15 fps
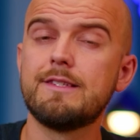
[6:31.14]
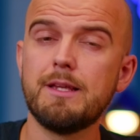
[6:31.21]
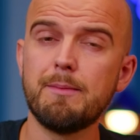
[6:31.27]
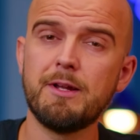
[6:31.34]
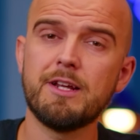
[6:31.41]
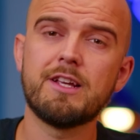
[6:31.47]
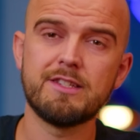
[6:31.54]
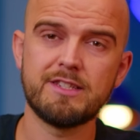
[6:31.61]

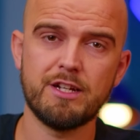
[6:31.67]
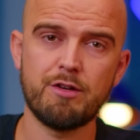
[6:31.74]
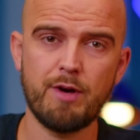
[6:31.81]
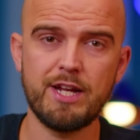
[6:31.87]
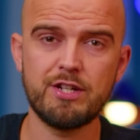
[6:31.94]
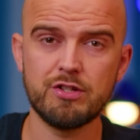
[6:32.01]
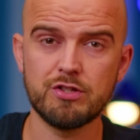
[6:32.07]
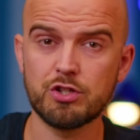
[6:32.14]
Similar
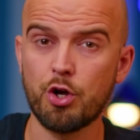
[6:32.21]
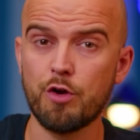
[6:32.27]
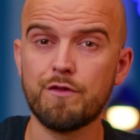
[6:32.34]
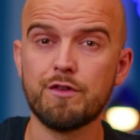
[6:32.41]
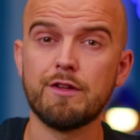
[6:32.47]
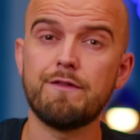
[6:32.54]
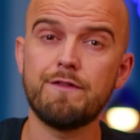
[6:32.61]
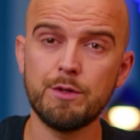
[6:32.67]
considerations go
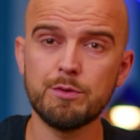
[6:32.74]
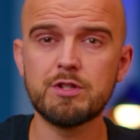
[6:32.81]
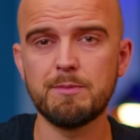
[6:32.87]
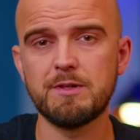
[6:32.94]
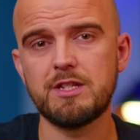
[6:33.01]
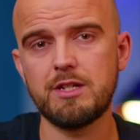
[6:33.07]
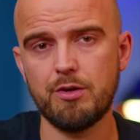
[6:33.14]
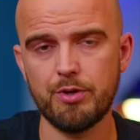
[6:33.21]
for the filter
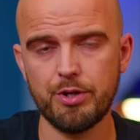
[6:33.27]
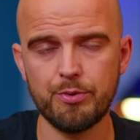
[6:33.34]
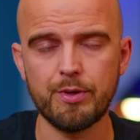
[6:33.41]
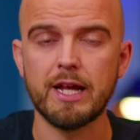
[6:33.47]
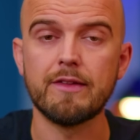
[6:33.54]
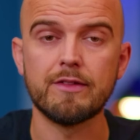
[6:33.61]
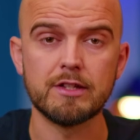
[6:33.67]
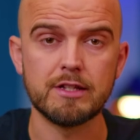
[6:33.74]
material
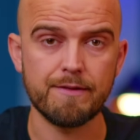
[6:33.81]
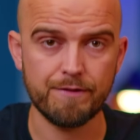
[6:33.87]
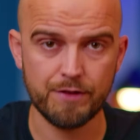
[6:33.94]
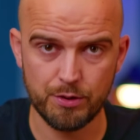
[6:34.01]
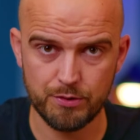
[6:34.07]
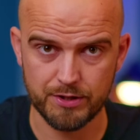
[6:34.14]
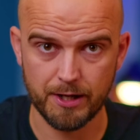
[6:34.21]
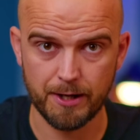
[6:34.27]
in the
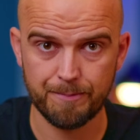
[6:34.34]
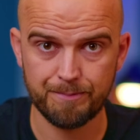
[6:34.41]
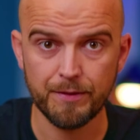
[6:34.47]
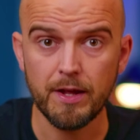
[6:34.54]
diffuser.